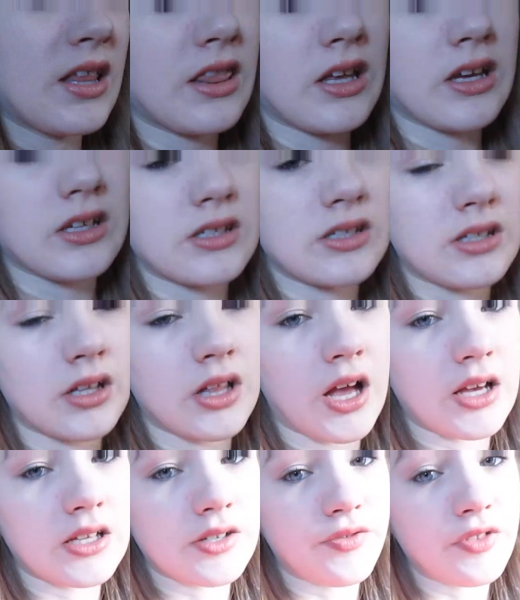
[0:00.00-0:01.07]
Link still
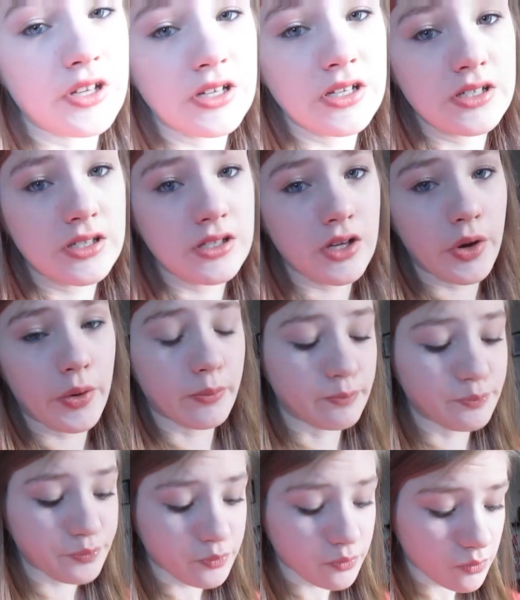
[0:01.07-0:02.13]
has fleas so
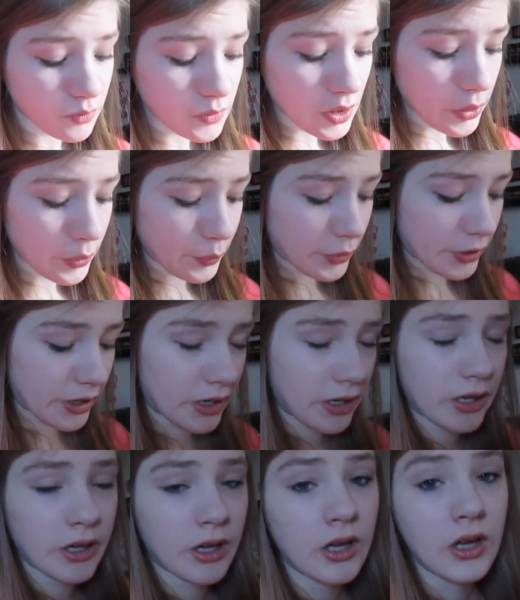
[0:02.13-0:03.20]
we're
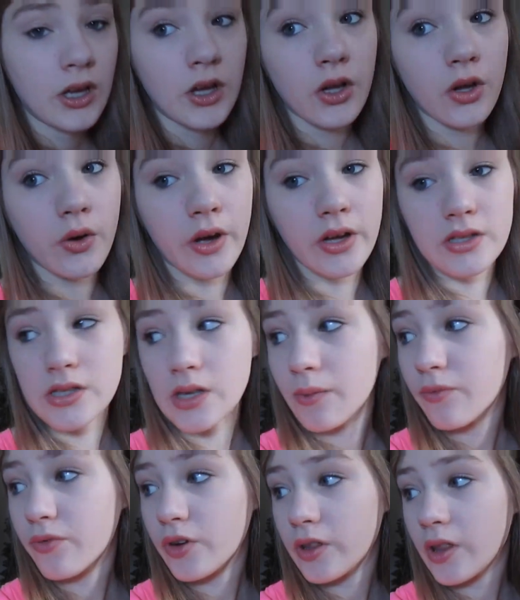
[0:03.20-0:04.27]
gonna go get
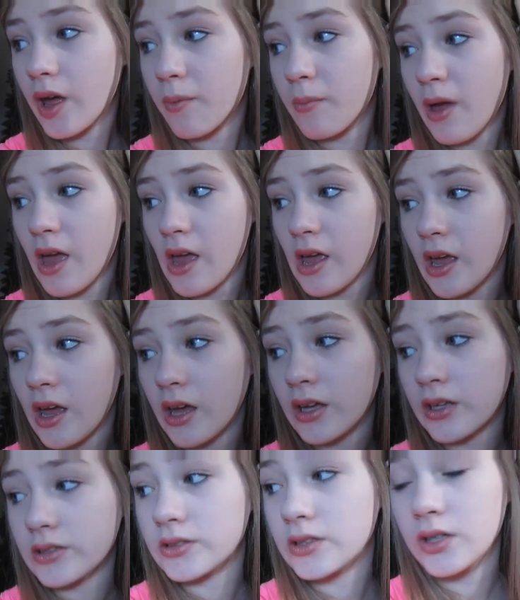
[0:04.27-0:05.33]
some for them
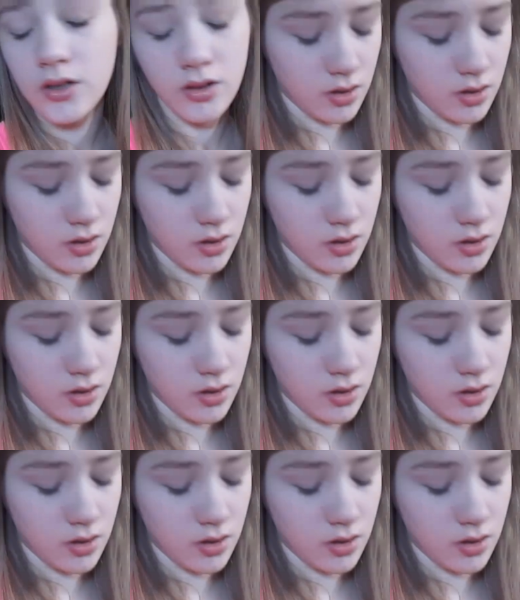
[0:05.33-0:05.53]
and